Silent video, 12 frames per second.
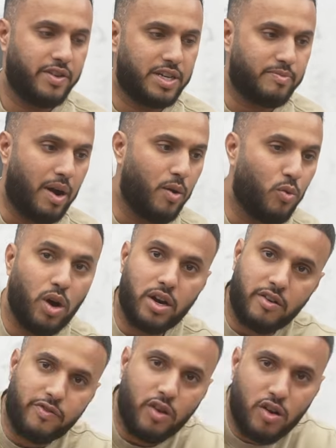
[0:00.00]
finished my
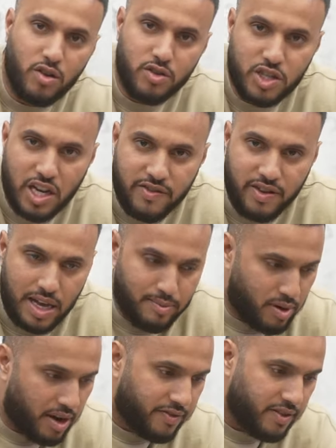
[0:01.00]
wonderful Chick-fil-A
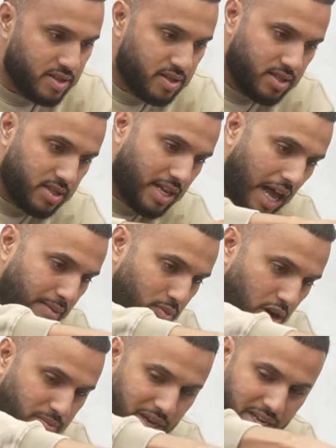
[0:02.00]
breakfast. This guy
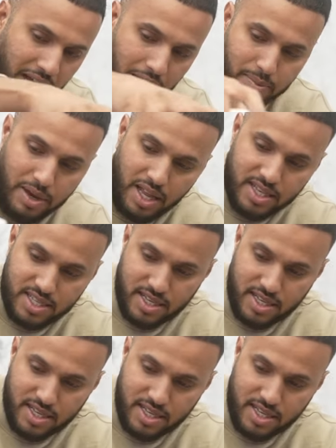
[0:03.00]
bought me a diabetes